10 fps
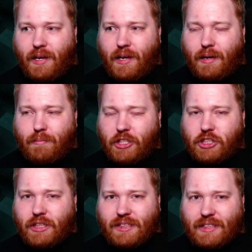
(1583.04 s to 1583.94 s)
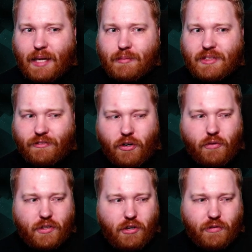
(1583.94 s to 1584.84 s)
and mentioning the same stuff
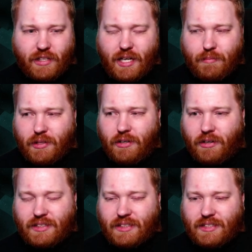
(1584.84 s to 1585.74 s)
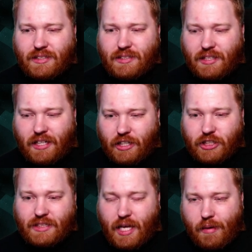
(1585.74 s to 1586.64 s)
over and over again because it's. I
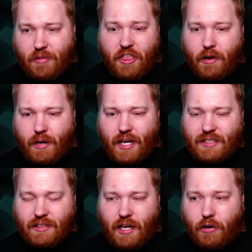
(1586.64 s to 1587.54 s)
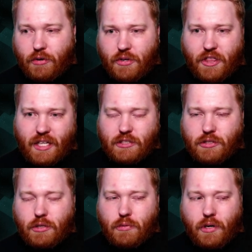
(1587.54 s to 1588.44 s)
just keep theorizing how things
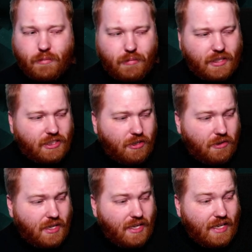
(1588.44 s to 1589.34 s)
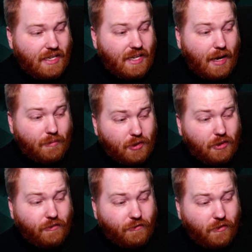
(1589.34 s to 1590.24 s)
could work, but so I'm
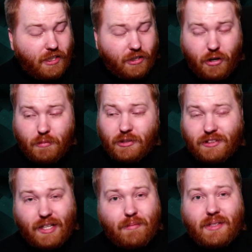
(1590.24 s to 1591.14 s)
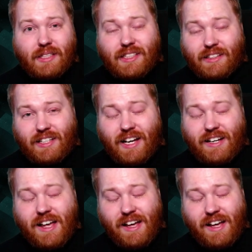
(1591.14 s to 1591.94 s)
talking for like almost 9 minutes again.